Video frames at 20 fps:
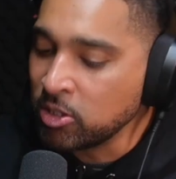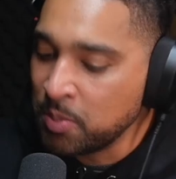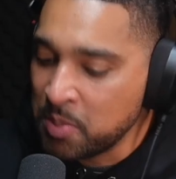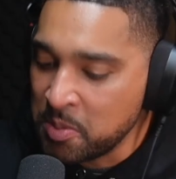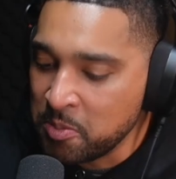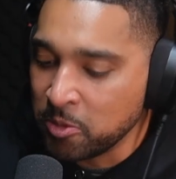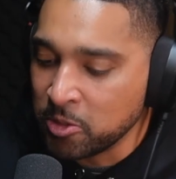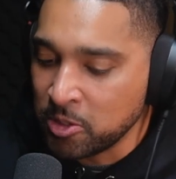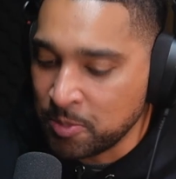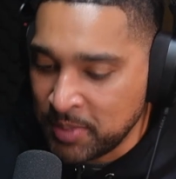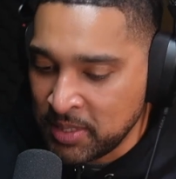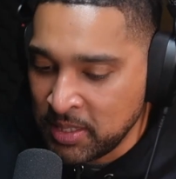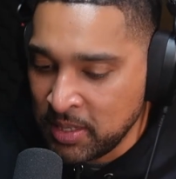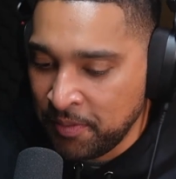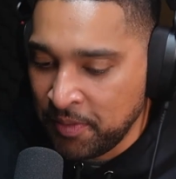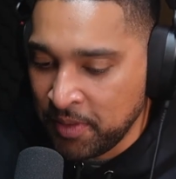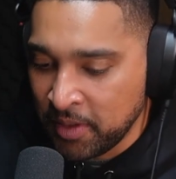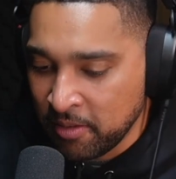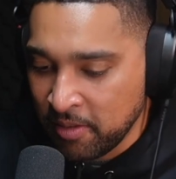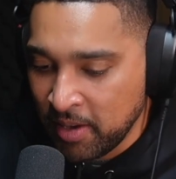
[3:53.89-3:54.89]
to be more
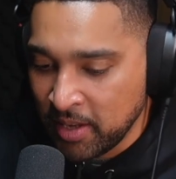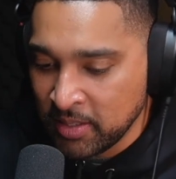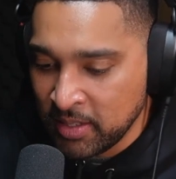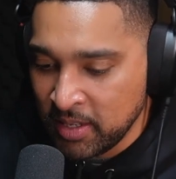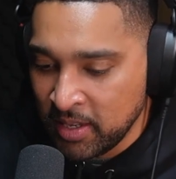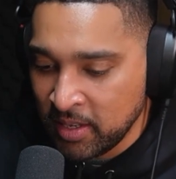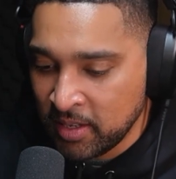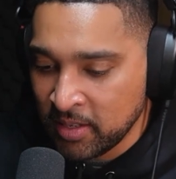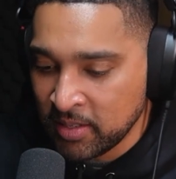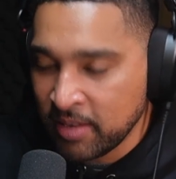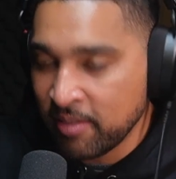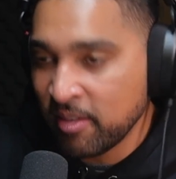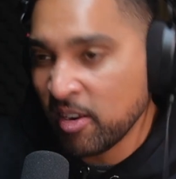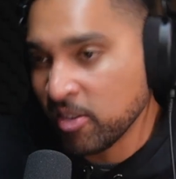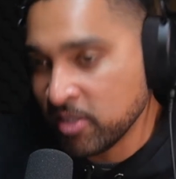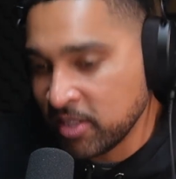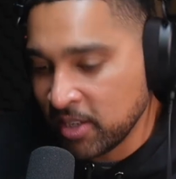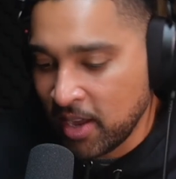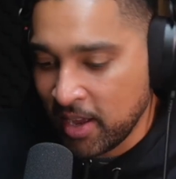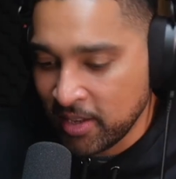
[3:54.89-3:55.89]
specific around here because there are
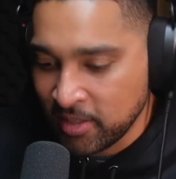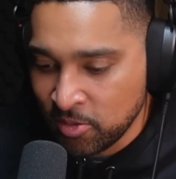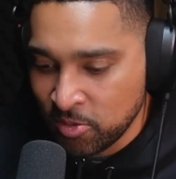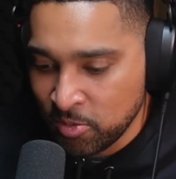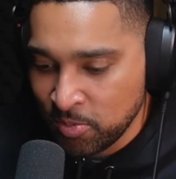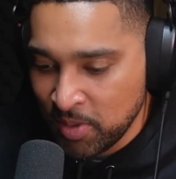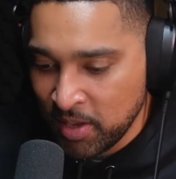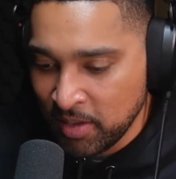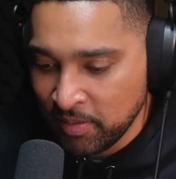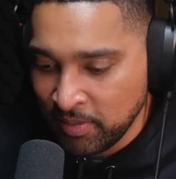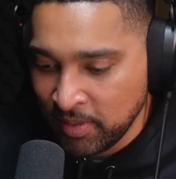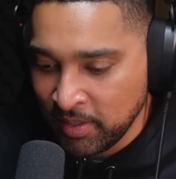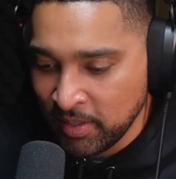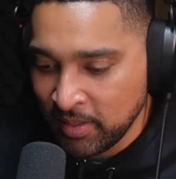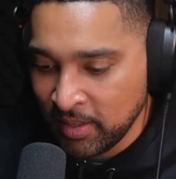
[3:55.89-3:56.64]
lots of guys called Murphy.